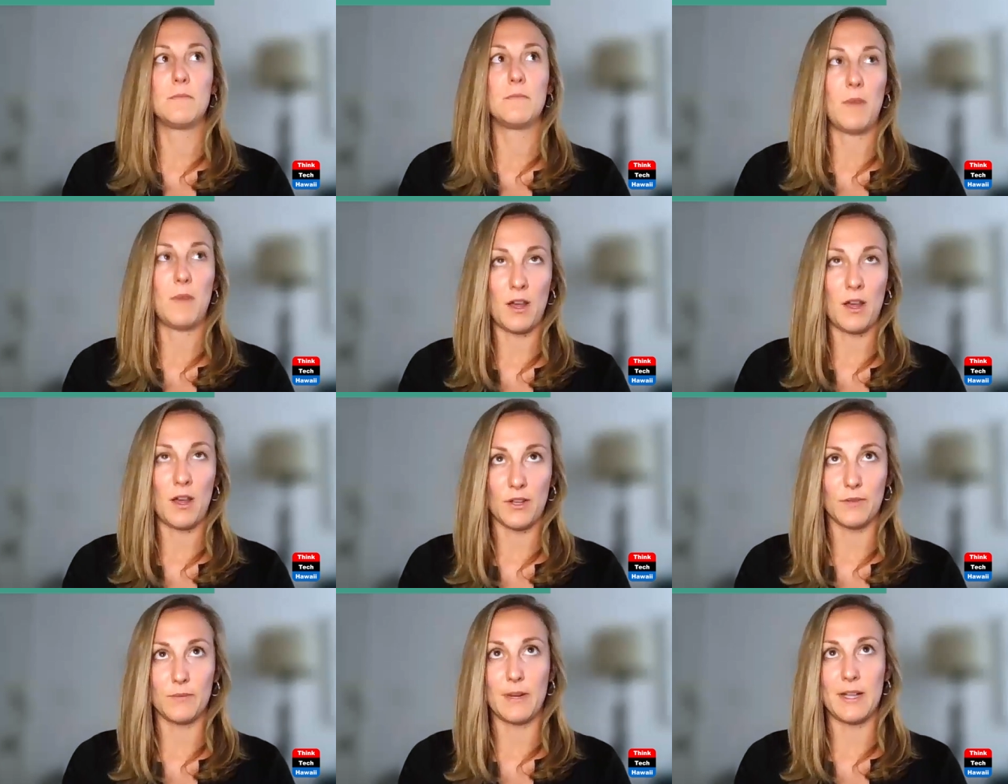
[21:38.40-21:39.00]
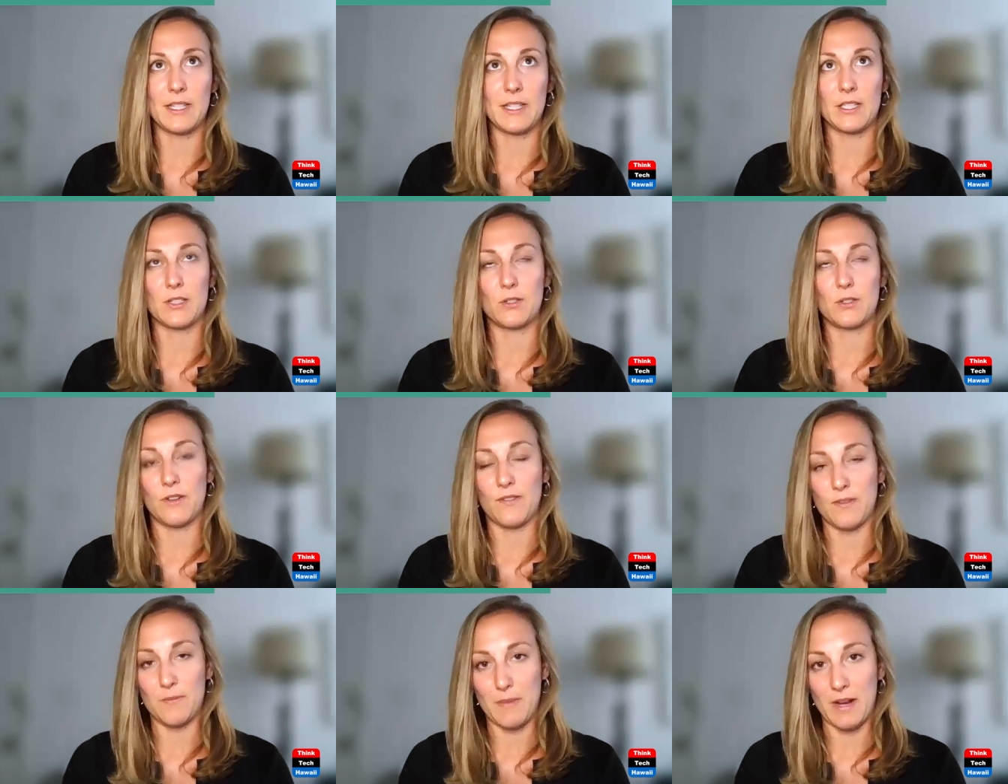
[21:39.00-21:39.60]
other risks
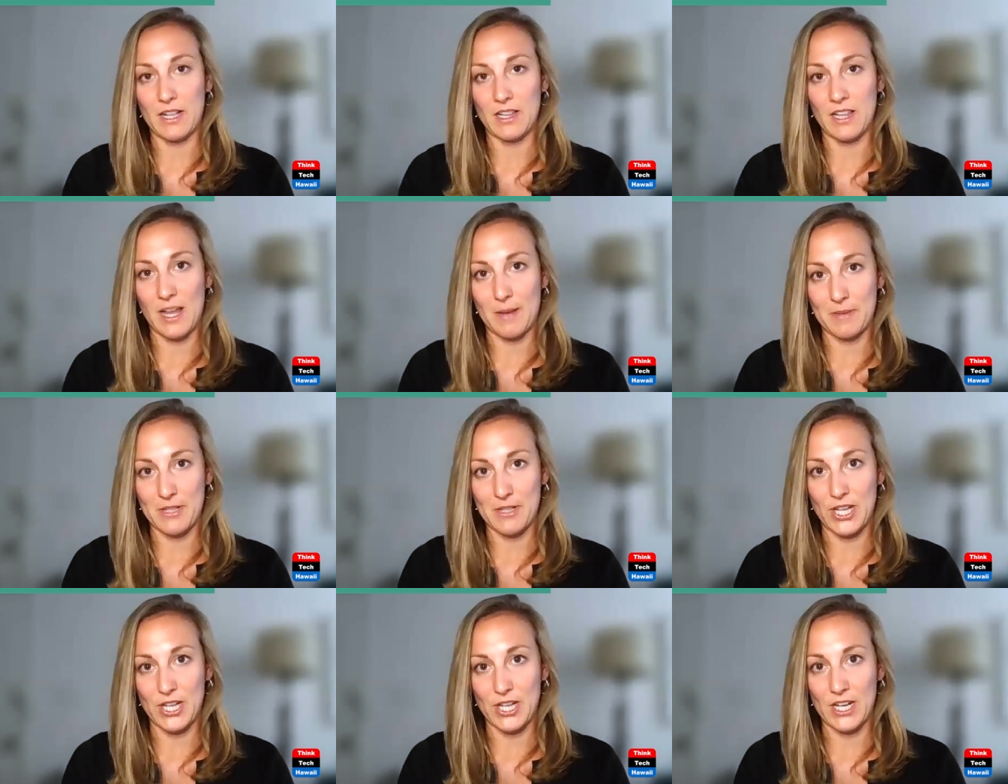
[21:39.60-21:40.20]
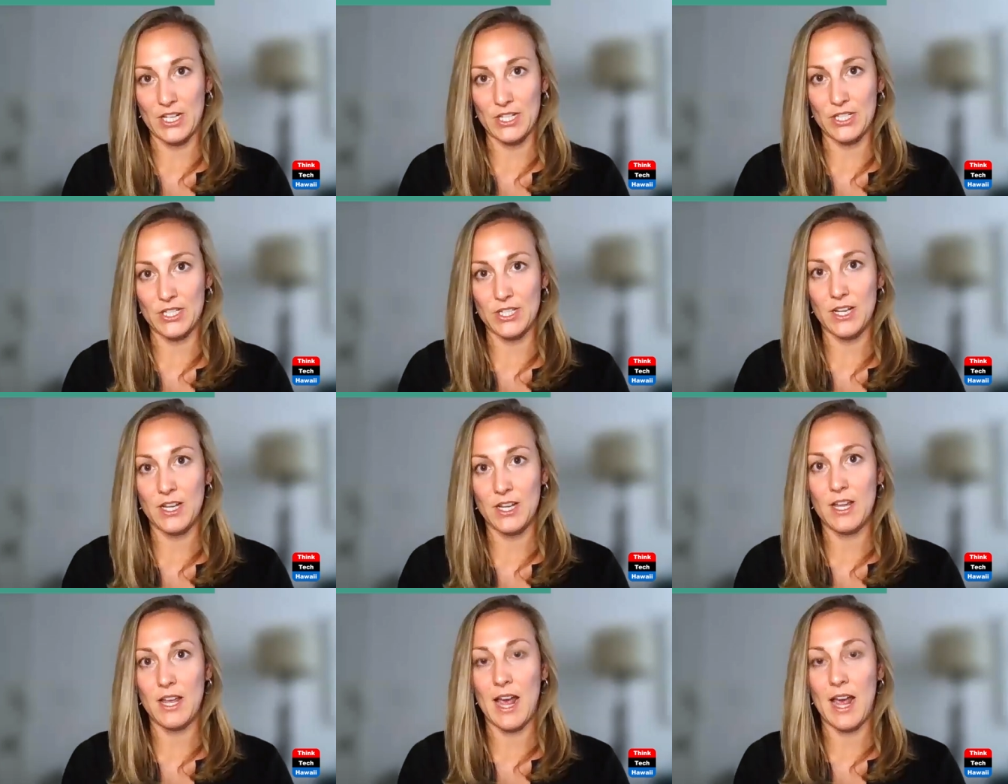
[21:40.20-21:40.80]
driven by climate change.
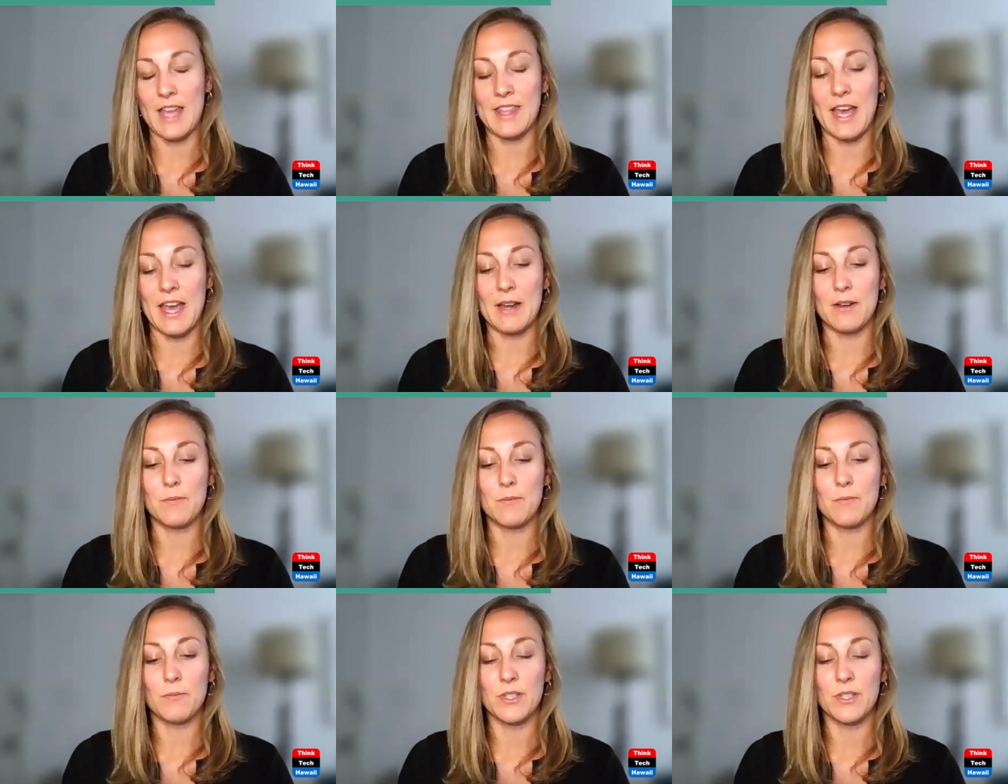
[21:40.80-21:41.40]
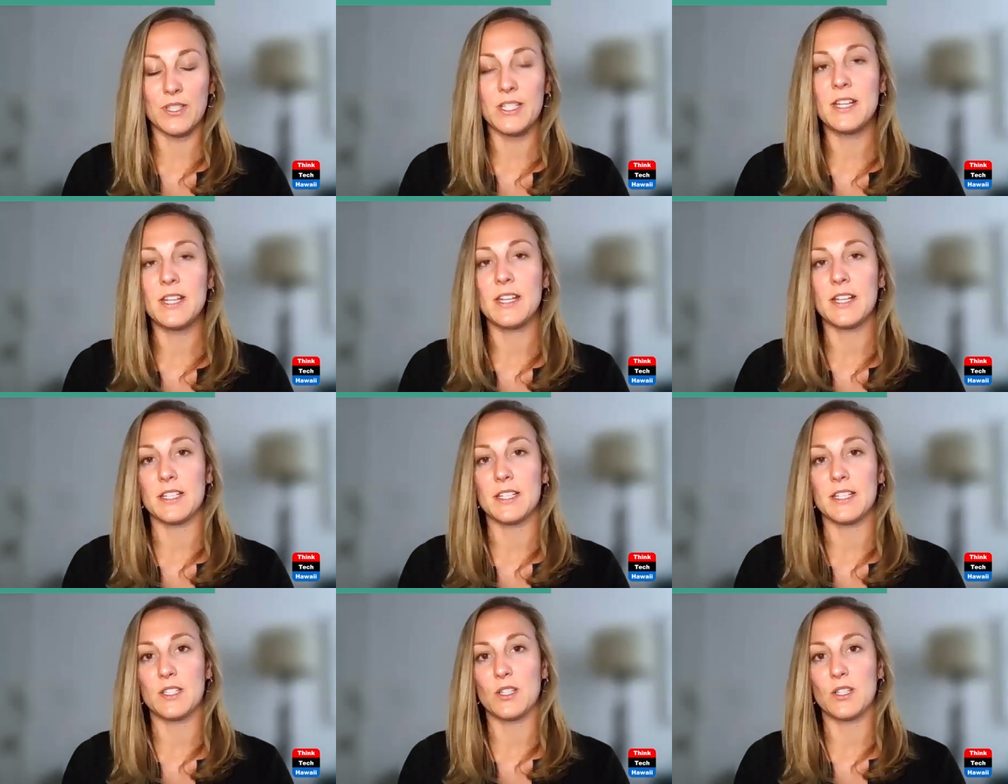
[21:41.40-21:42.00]
And that
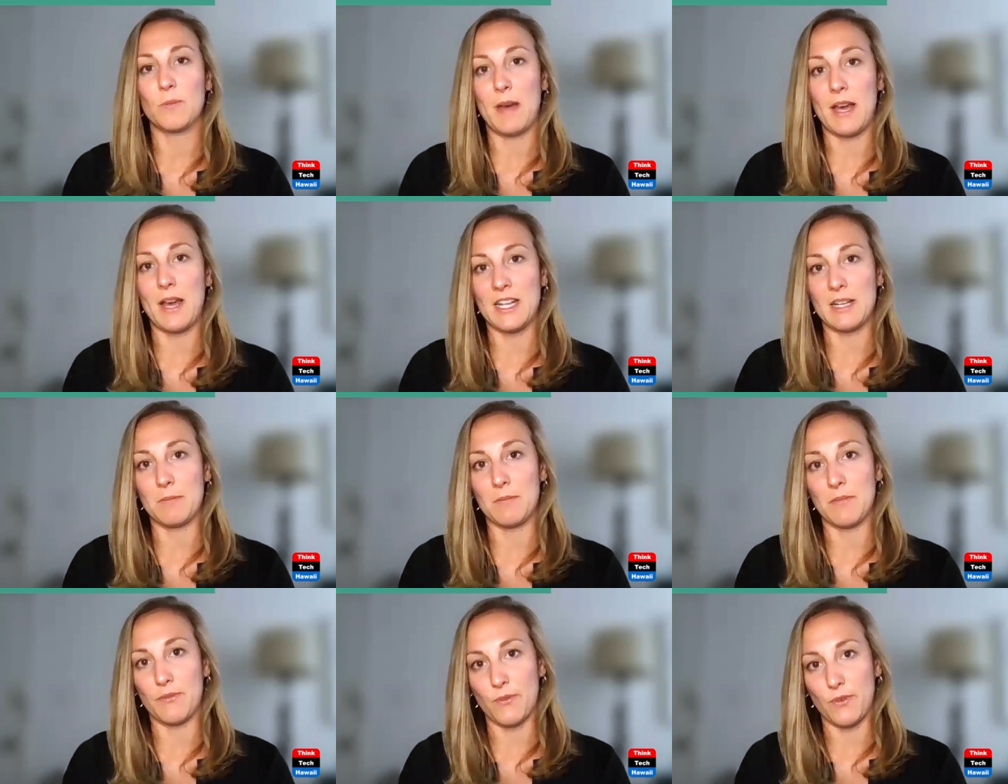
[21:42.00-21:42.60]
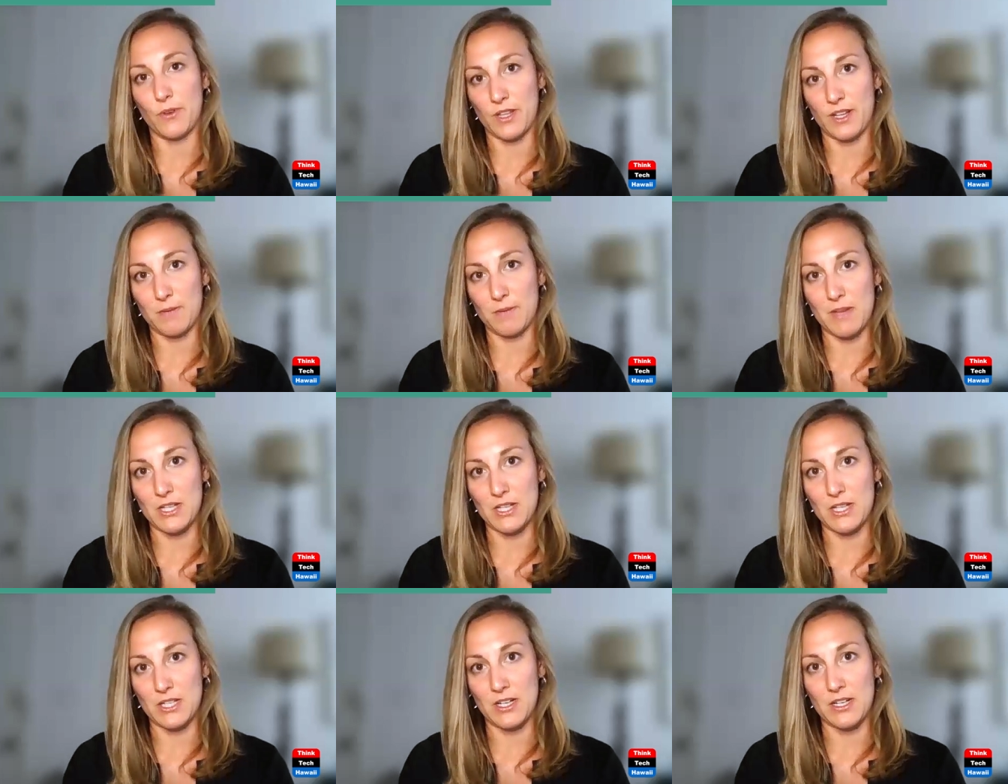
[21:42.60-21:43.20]
proceeding is still pending before the
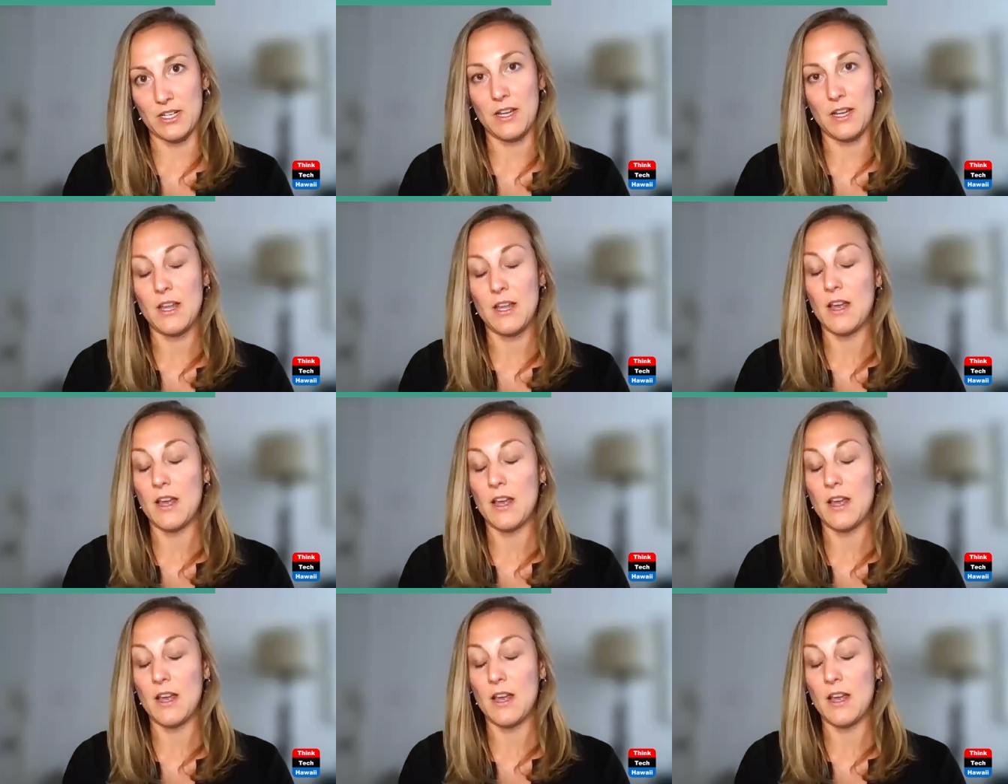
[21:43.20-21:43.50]
commission.